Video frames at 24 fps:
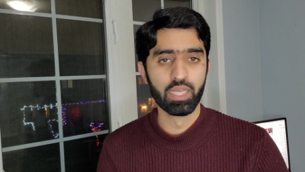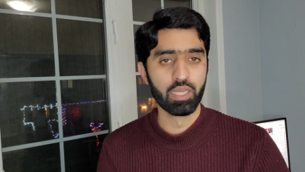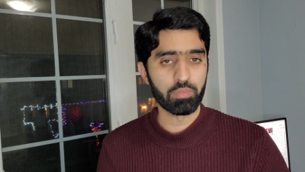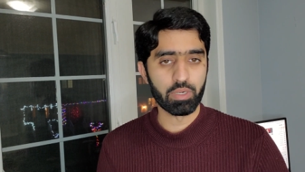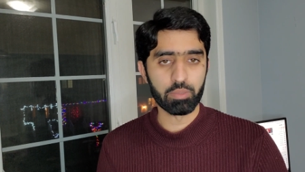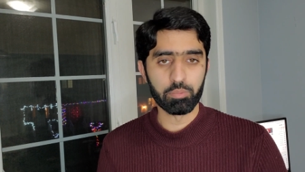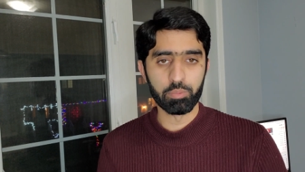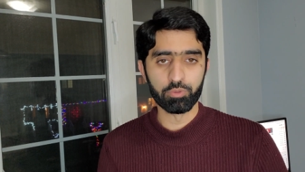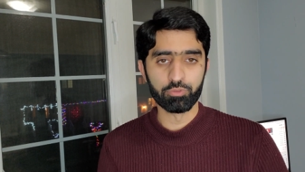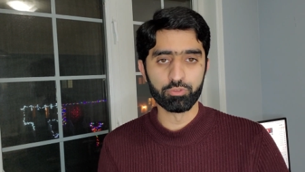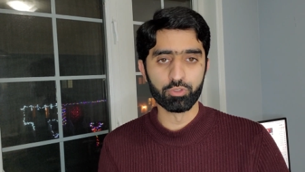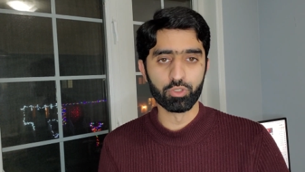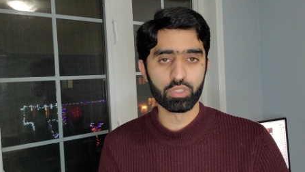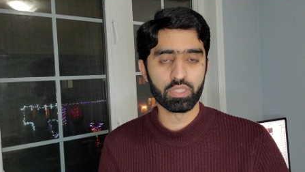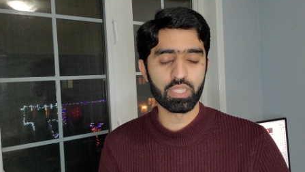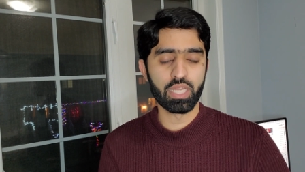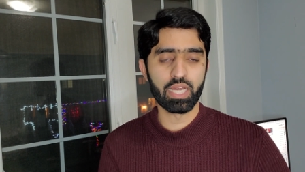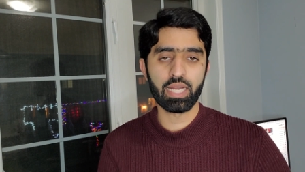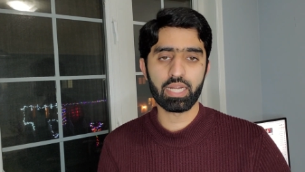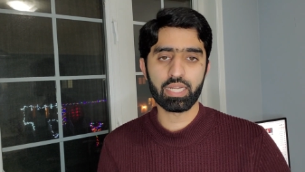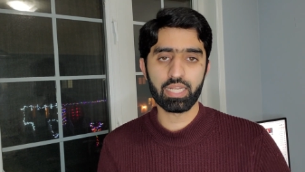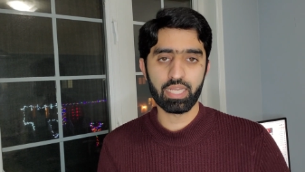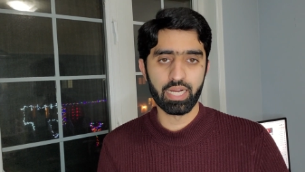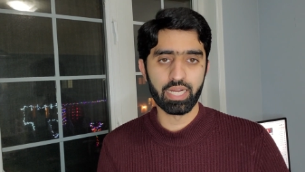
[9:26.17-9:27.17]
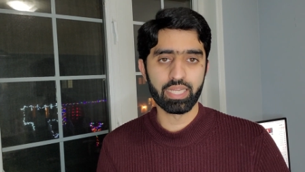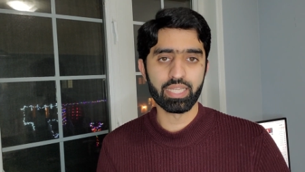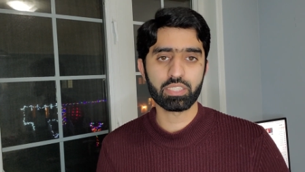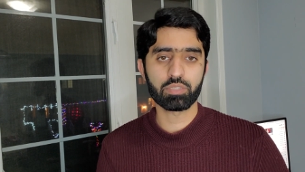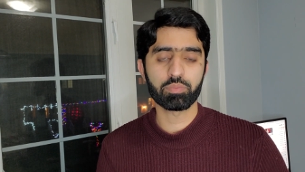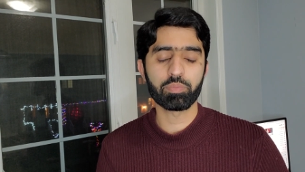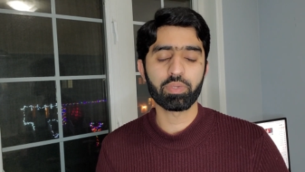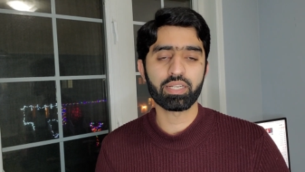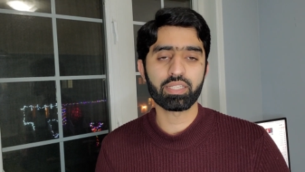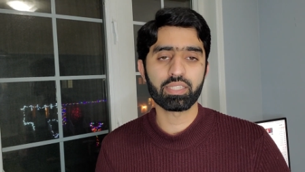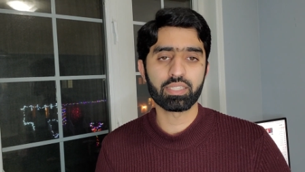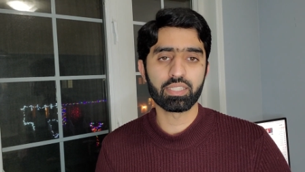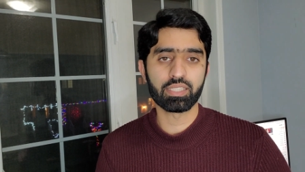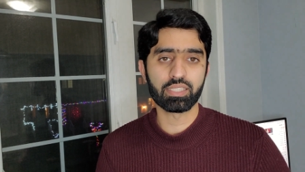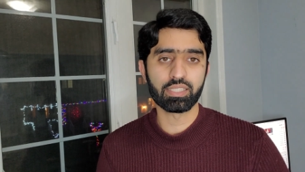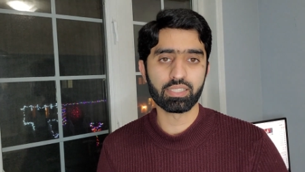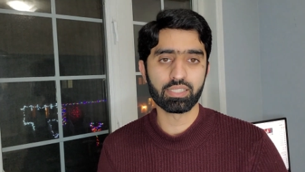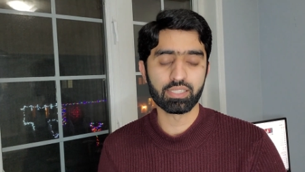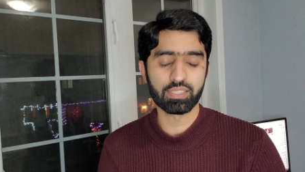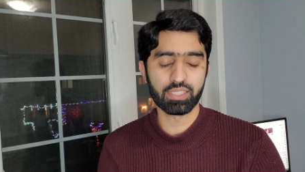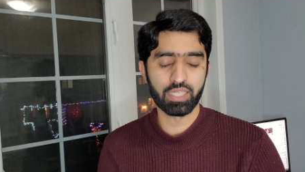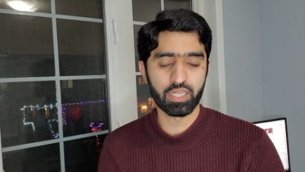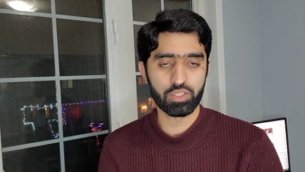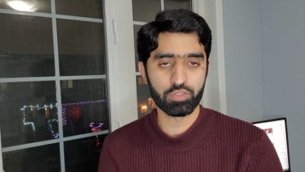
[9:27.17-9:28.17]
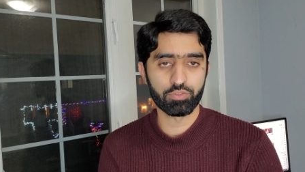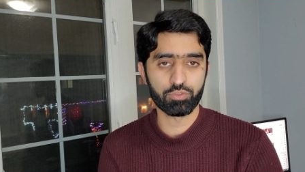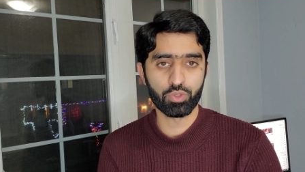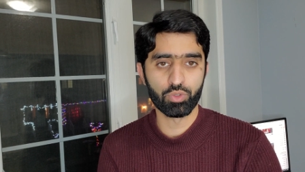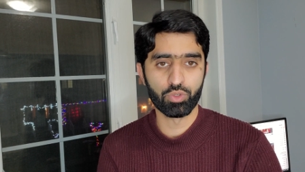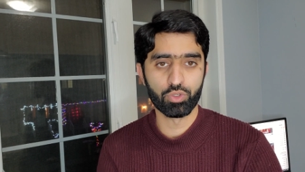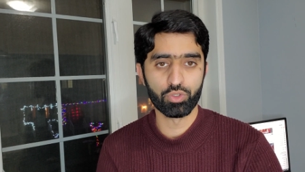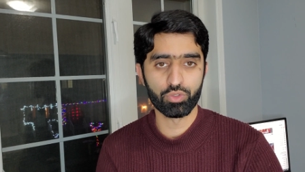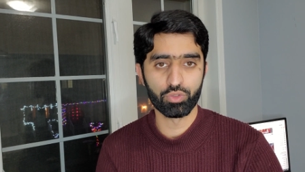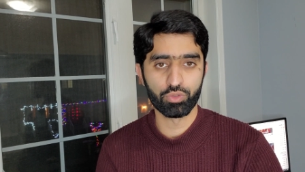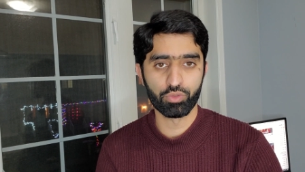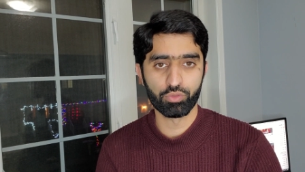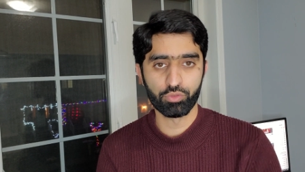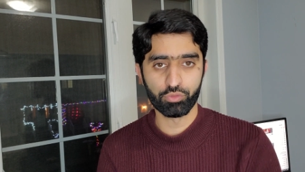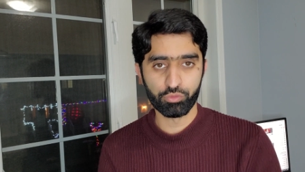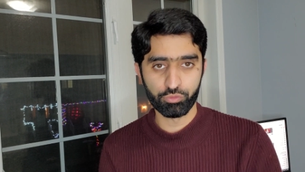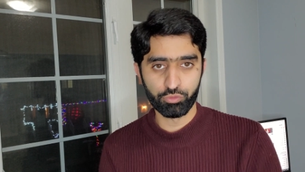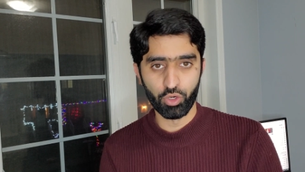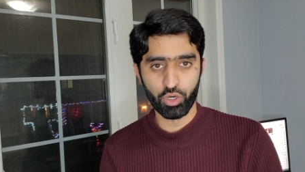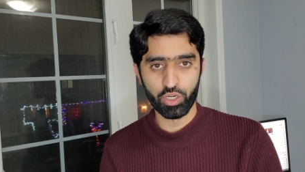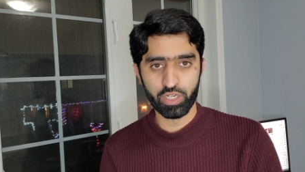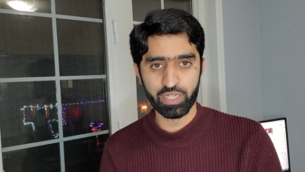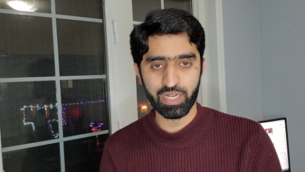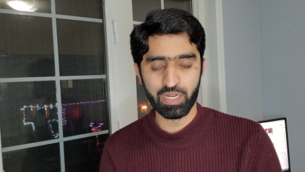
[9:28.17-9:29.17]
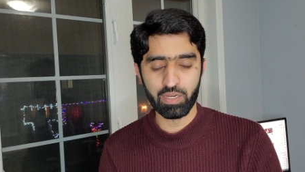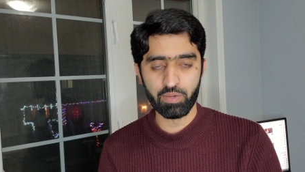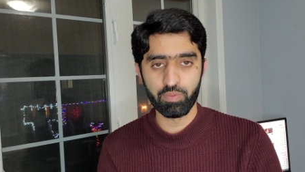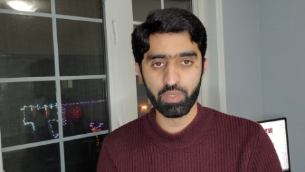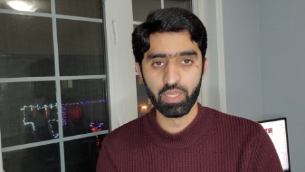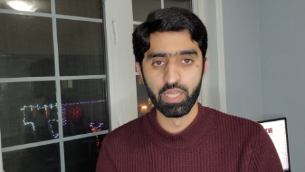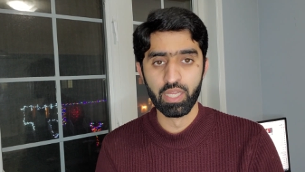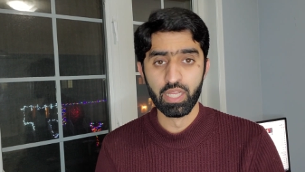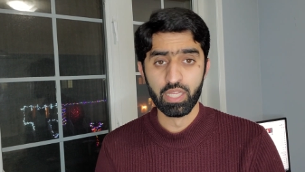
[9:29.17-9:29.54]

But before that, I expect the cutoff score to fall down.